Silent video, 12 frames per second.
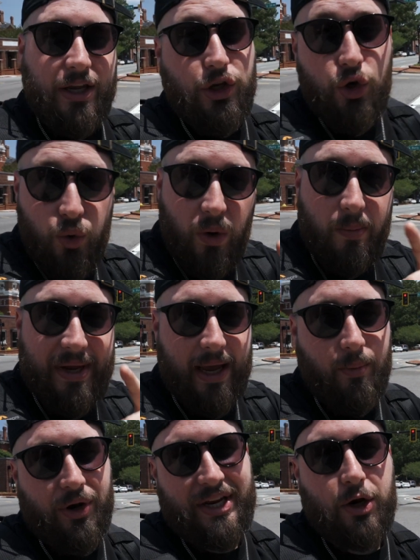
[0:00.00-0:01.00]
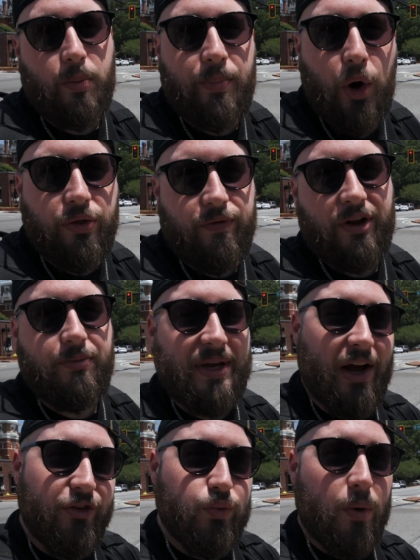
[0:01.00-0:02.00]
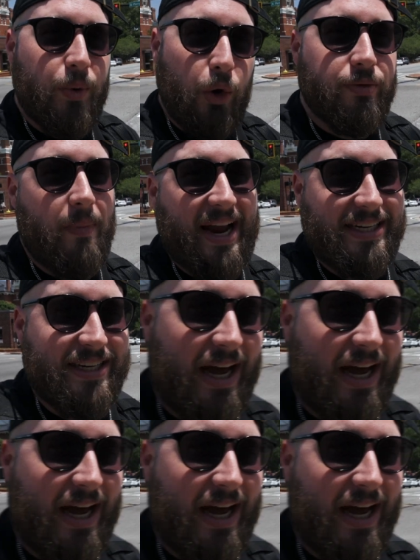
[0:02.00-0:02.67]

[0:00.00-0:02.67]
you will be able to hear both of us because we're both mic'd